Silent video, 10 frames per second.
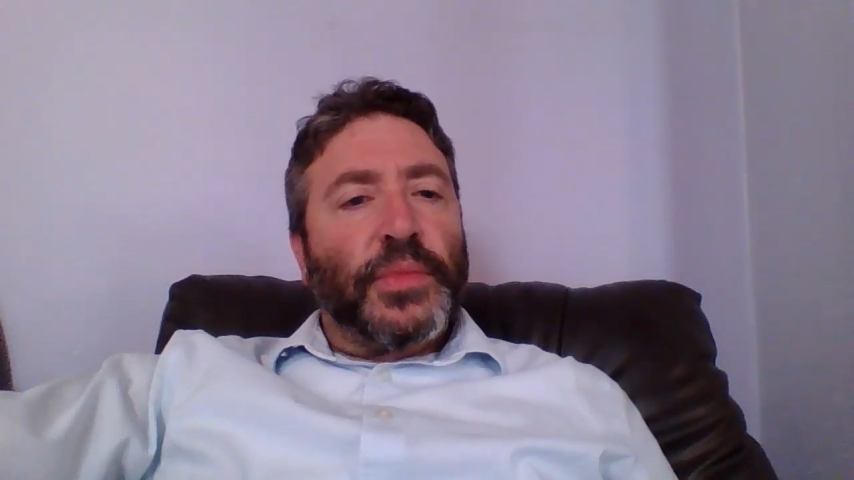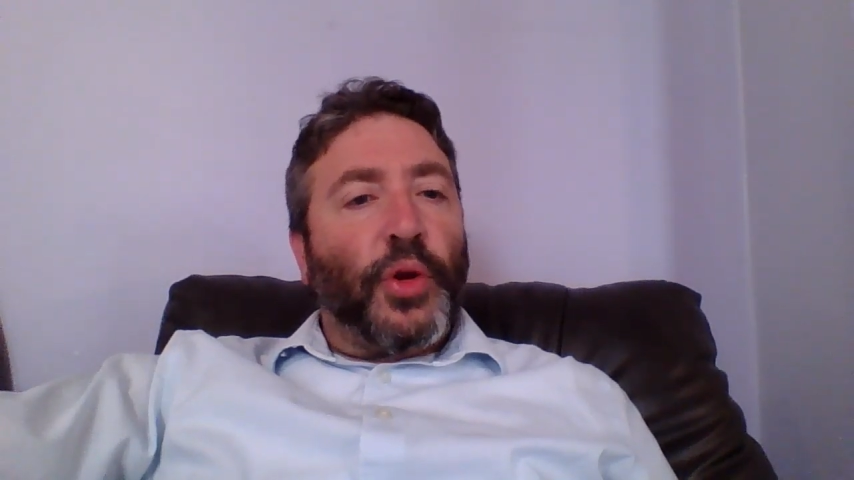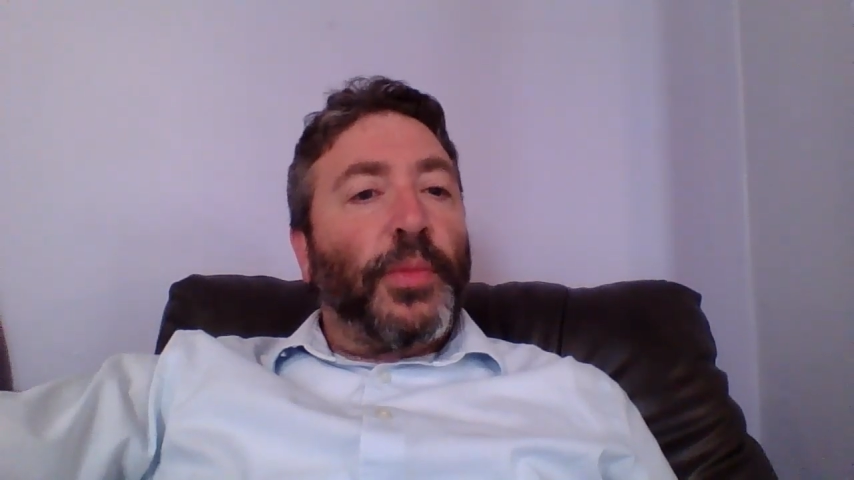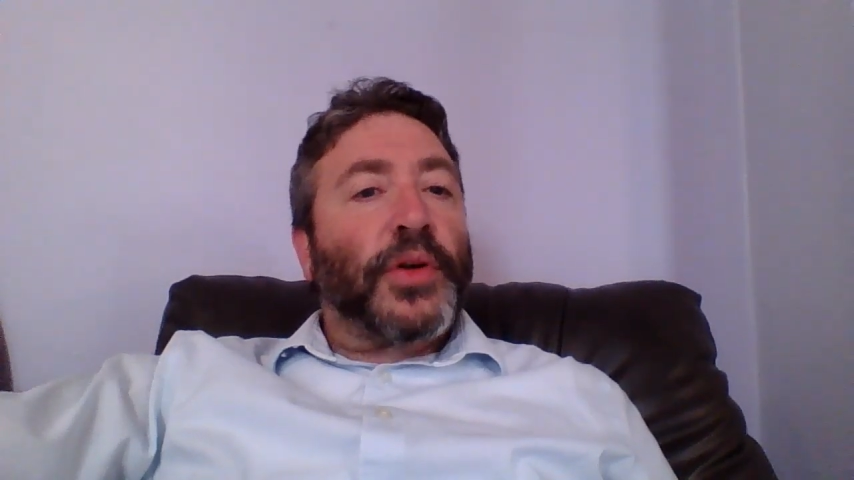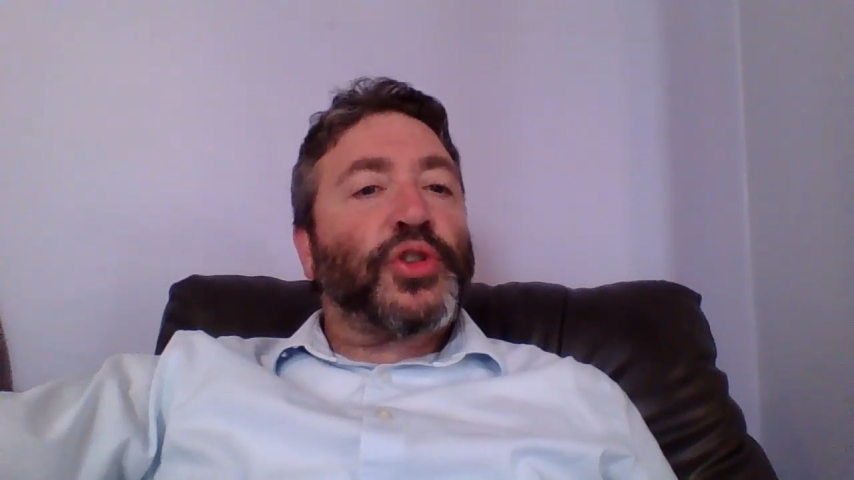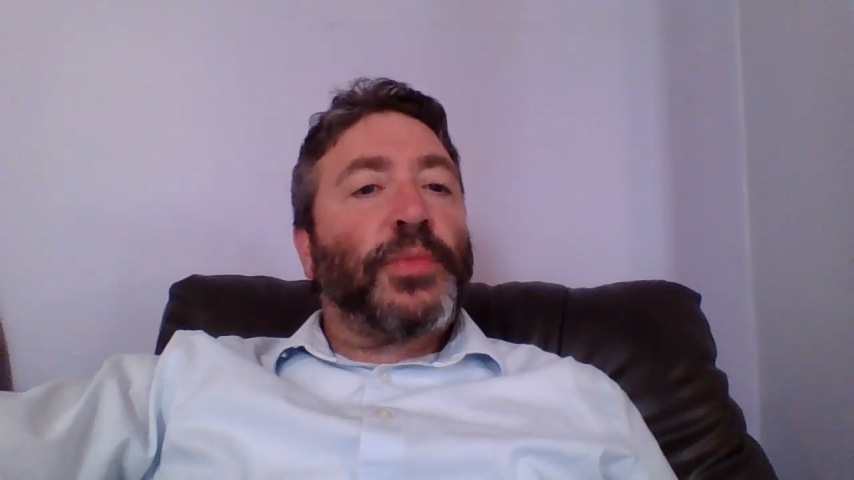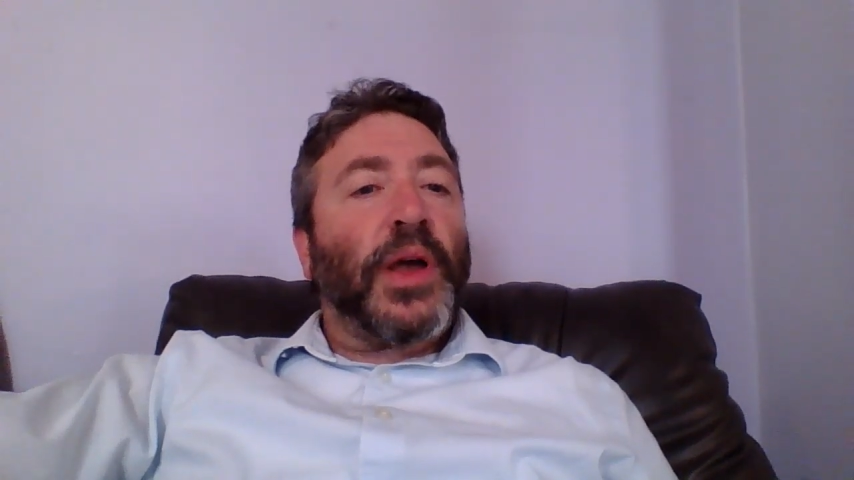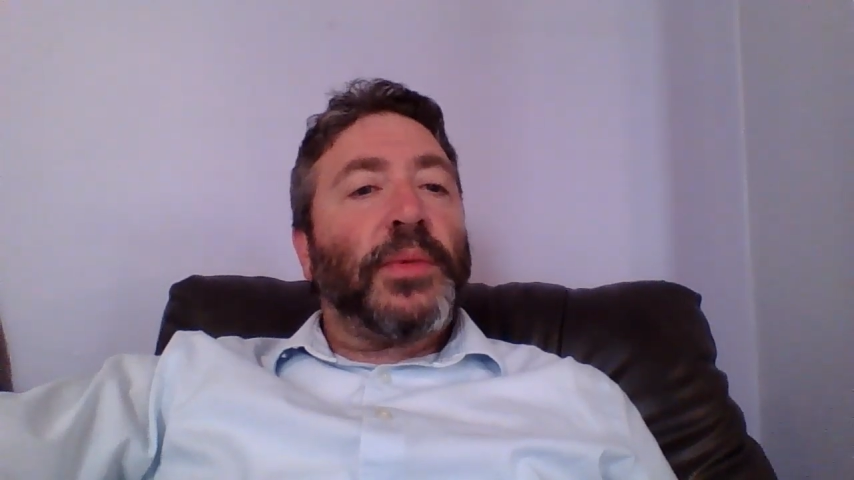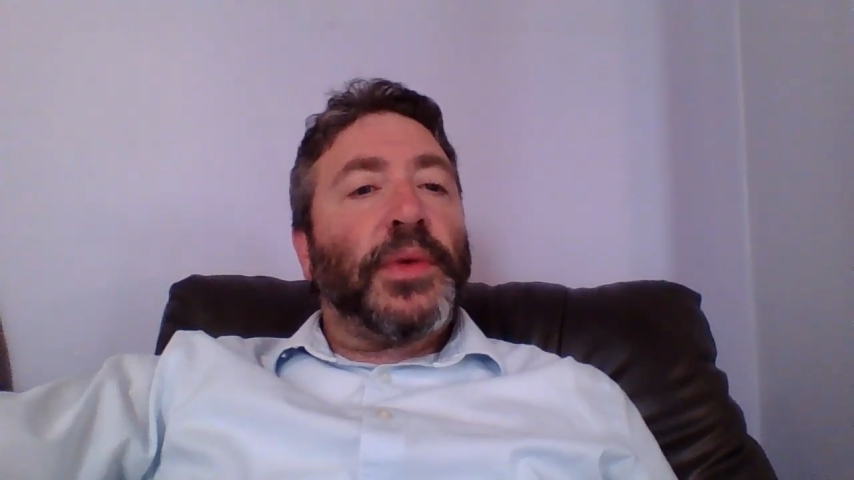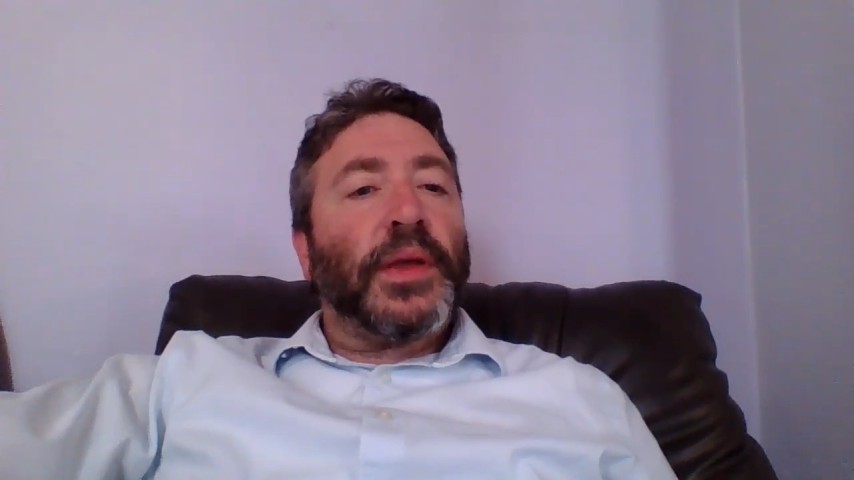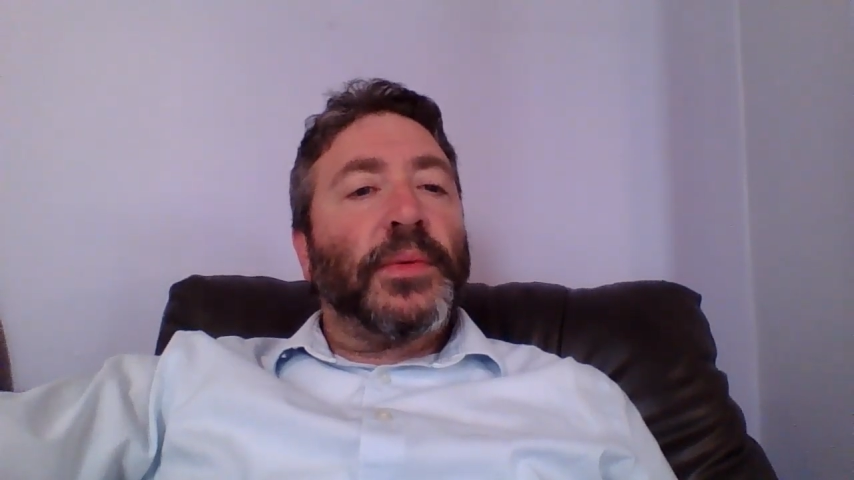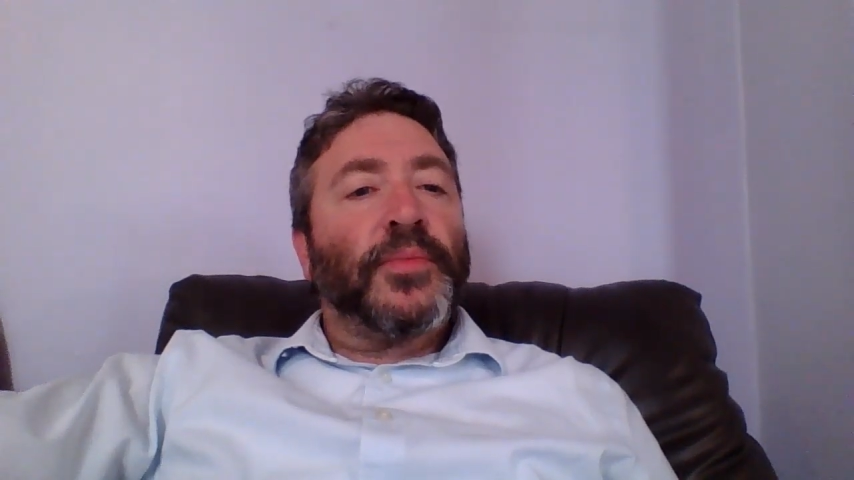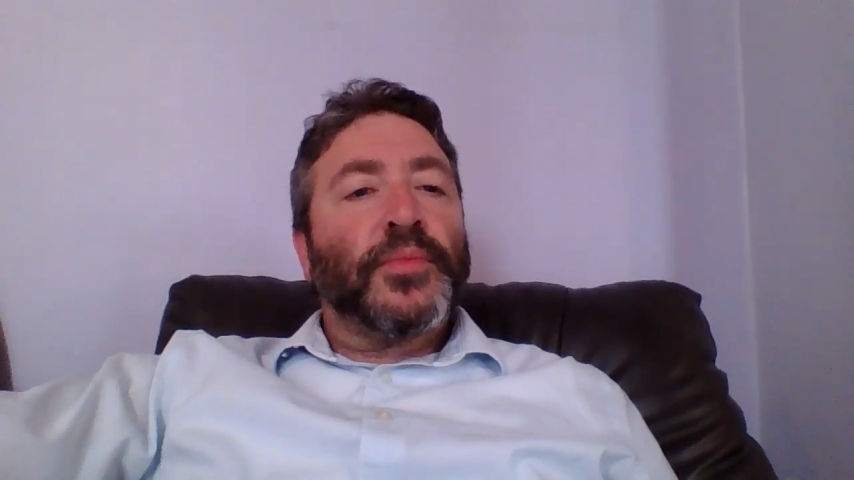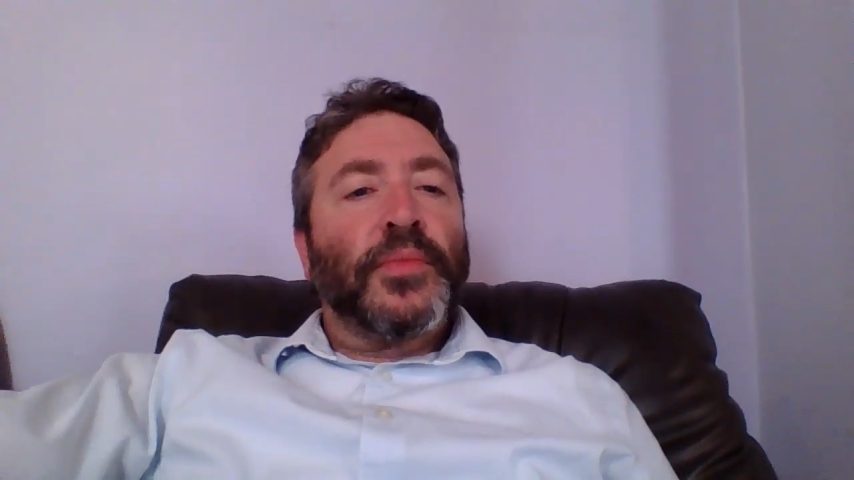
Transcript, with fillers: Lo b'ashamayim he.